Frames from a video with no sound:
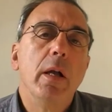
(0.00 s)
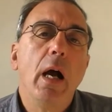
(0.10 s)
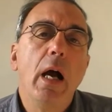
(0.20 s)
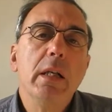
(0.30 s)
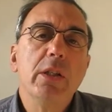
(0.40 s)

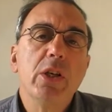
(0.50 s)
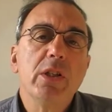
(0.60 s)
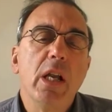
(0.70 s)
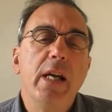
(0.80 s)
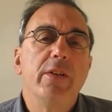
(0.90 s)
I'd just
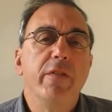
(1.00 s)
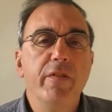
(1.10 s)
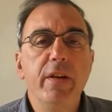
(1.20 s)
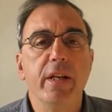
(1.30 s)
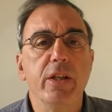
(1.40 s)
like to
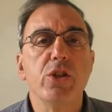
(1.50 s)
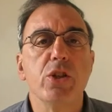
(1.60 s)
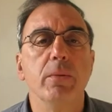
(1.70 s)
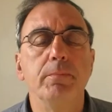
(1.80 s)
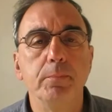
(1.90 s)
finish
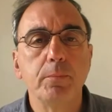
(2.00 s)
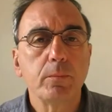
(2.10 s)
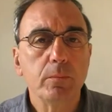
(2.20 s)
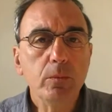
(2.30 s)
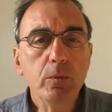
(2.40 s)

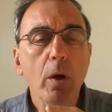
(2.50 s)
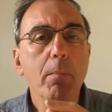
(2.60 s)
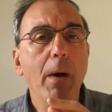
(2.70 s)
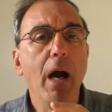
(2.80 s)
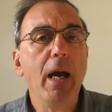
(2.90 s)

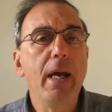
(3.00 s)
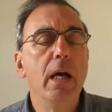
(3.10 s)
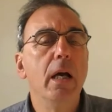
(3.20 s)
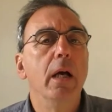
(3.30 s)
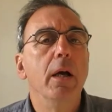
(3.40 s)
by
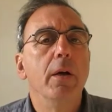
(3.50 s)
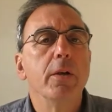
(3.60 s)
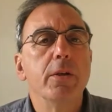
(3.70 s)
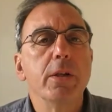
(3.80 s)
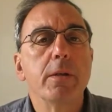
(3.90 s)

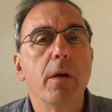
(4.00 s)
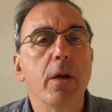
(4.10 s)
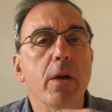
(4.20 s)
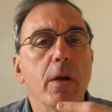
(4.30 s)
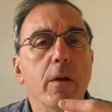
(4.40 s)
just
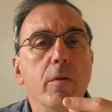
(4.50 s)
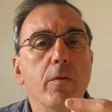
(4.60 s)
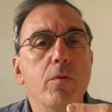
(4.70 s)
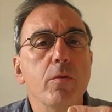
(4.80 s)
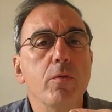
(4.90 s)

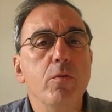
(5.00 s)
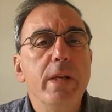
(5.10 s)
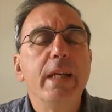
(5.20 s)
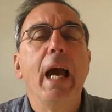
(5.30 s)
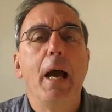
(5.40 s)

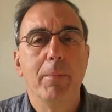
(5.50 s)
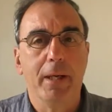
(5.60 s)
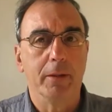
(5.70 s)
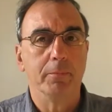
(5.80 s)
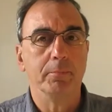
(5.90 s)
recapping